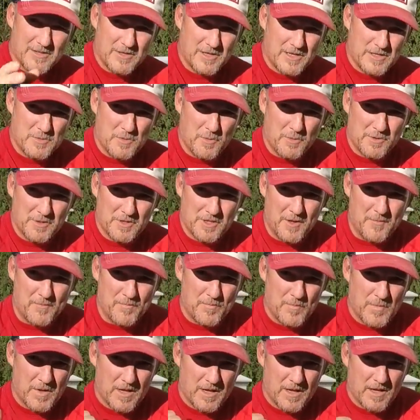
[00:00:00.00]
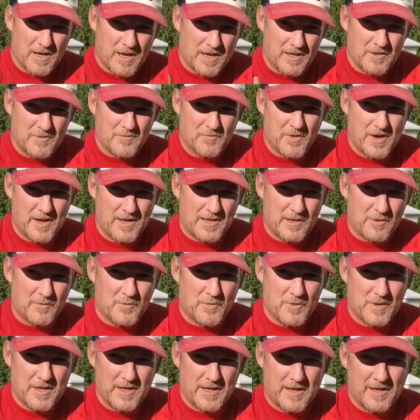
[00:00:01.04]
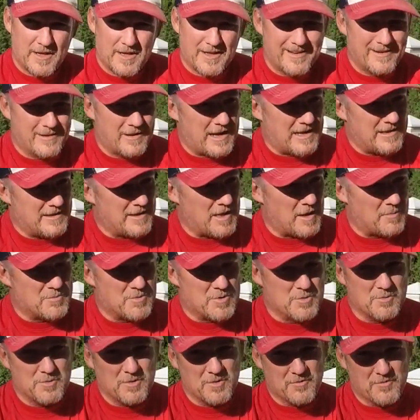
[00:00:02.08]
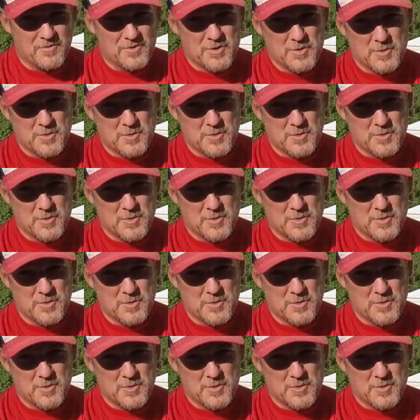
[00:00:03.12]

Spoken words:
So that's what we did. Got an invite over there. I had the opportunity to